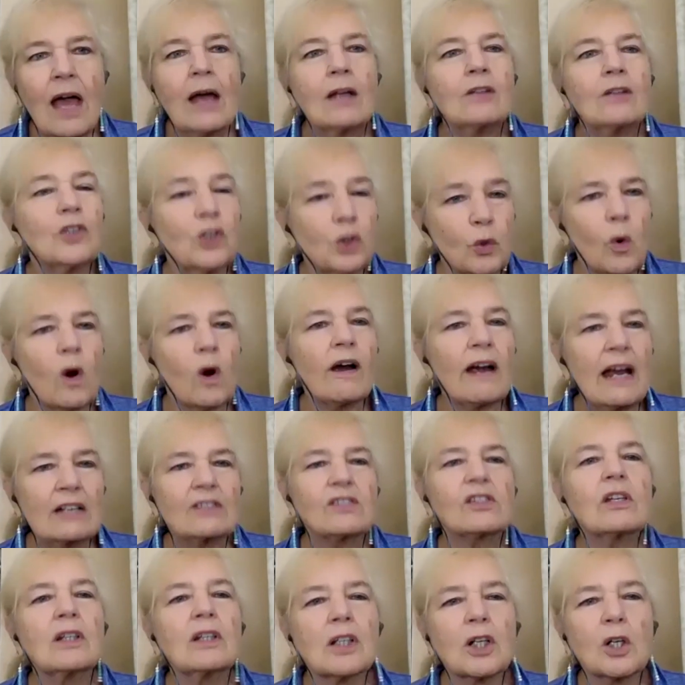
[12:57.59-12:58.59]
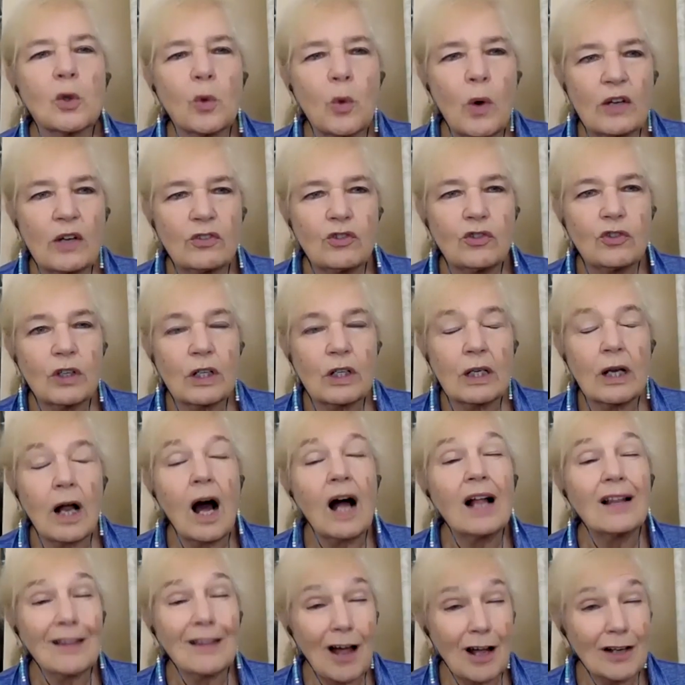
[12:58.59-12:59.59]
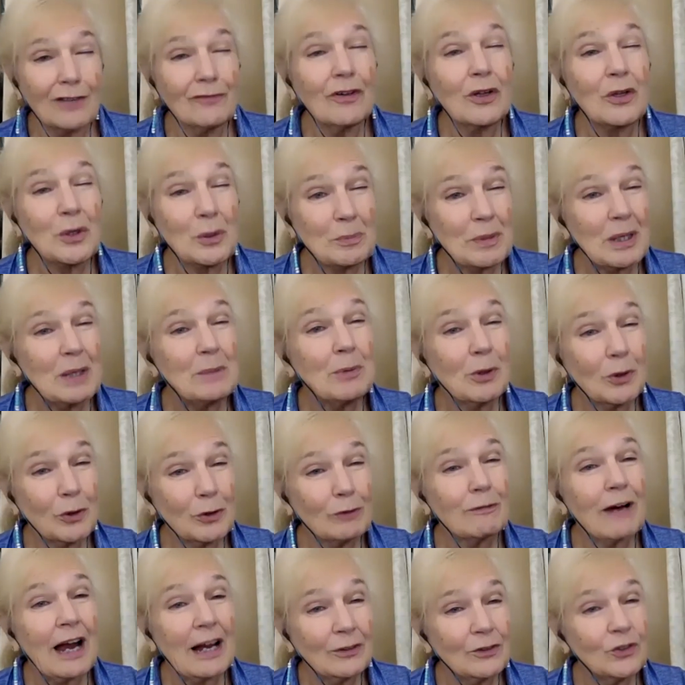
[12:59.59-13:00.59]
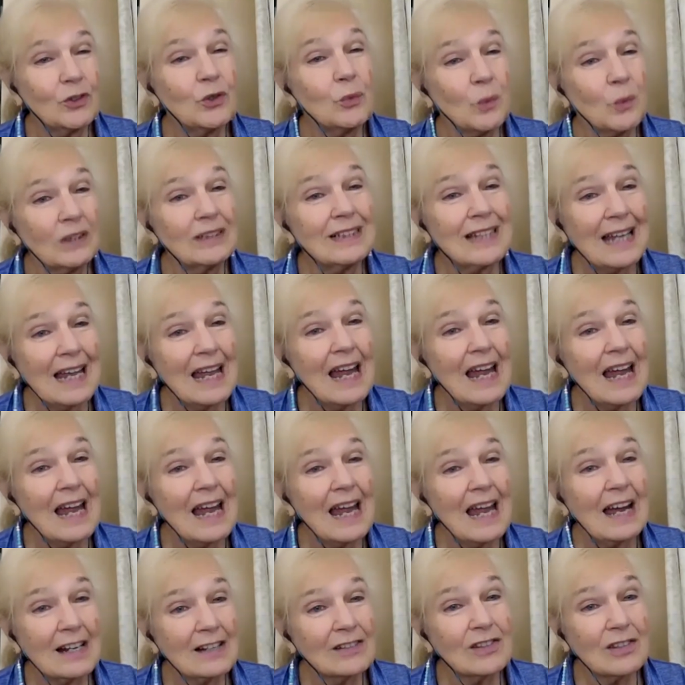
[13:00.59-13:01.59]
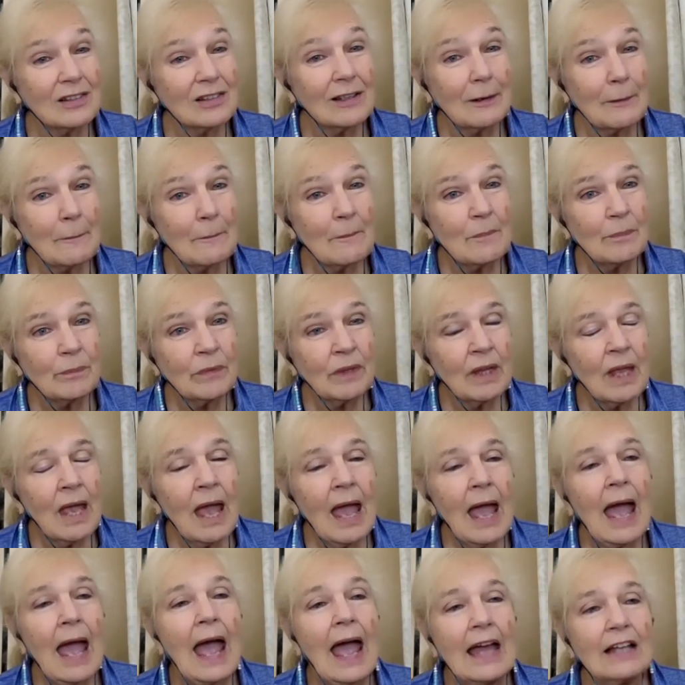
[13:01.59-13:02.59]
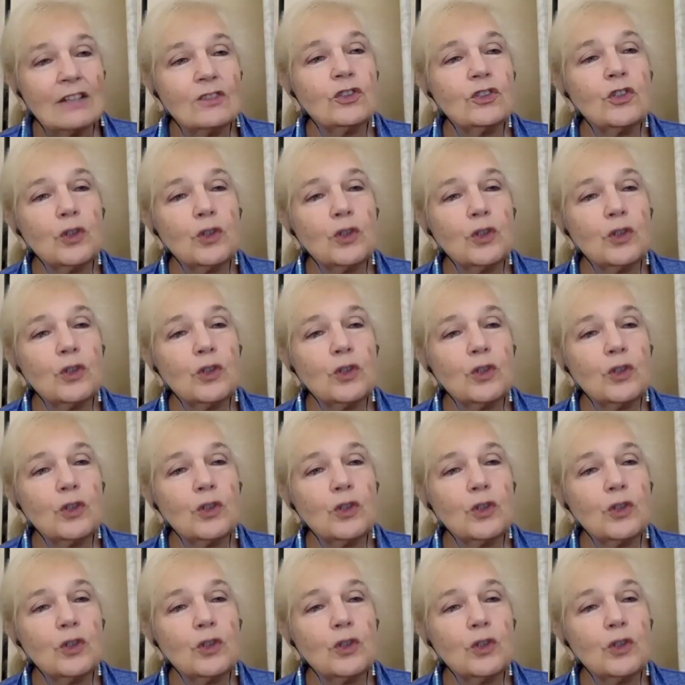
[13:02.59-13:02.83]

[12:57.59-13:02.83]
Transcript: you are asking a question a lot of other people around you want to ask, and you